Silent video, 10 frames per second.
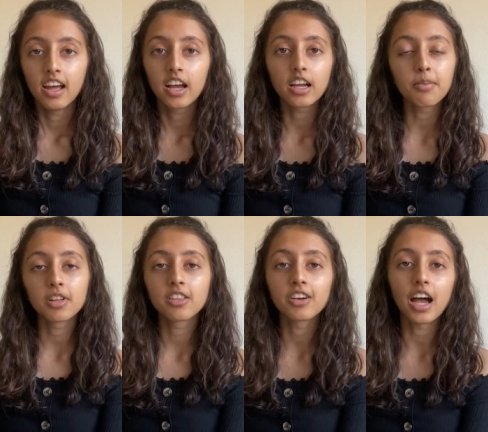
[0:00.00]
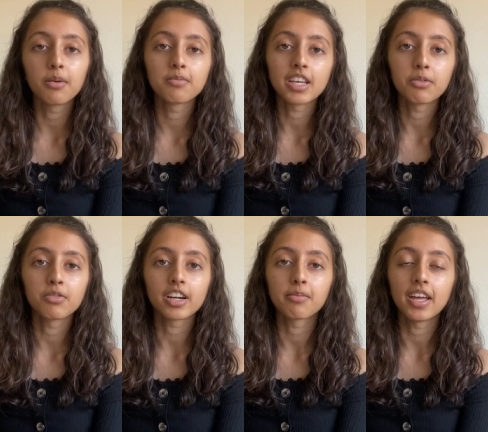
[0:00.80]
A couple other albums I would
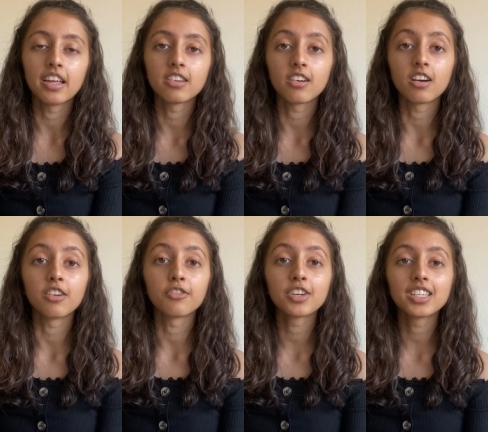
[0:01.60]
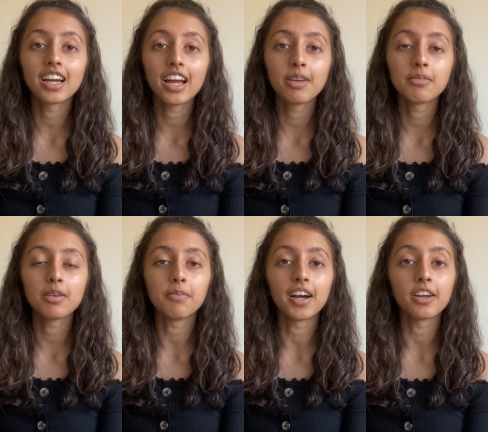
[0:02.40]
recommend are Free Time
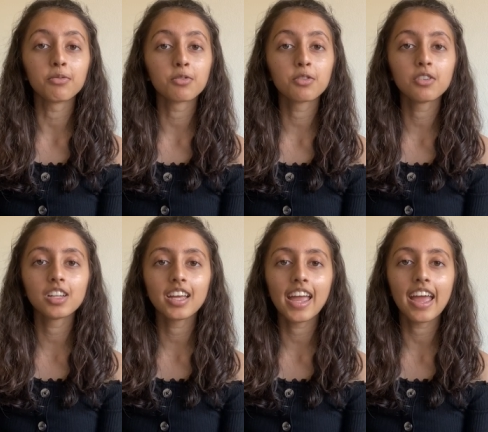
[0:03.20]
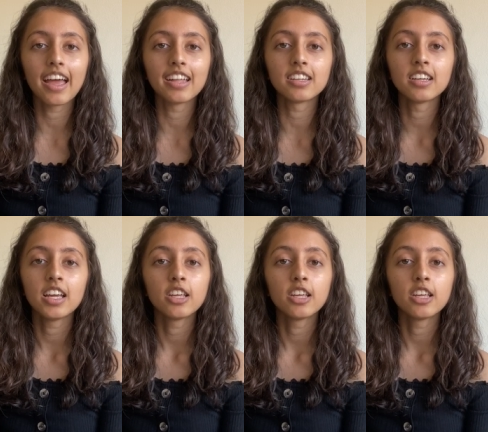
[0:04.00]
by Ruel and